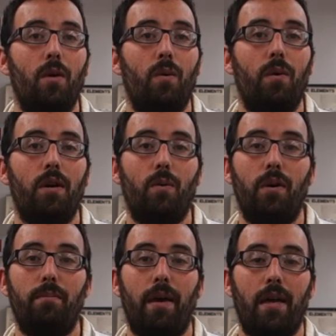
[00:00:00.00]

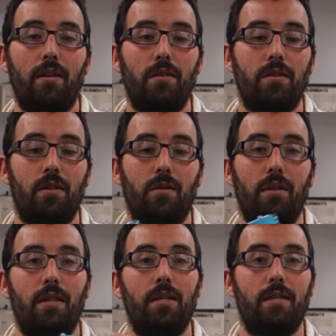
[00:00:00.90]
101 manual. So
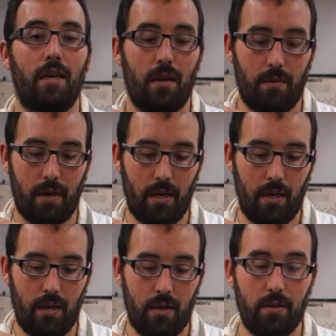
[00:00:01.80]
this guy right
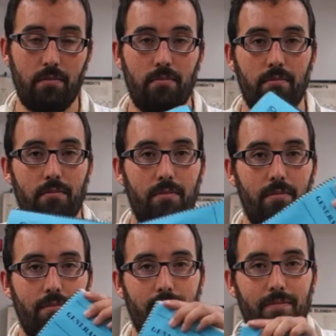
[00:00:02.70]
here,
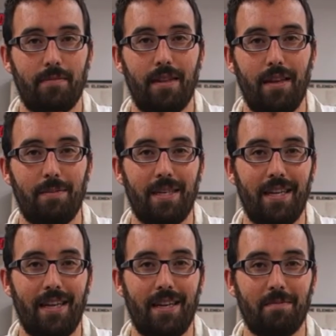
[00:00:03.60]

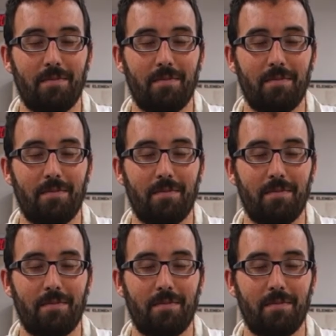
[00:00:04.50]
upside down,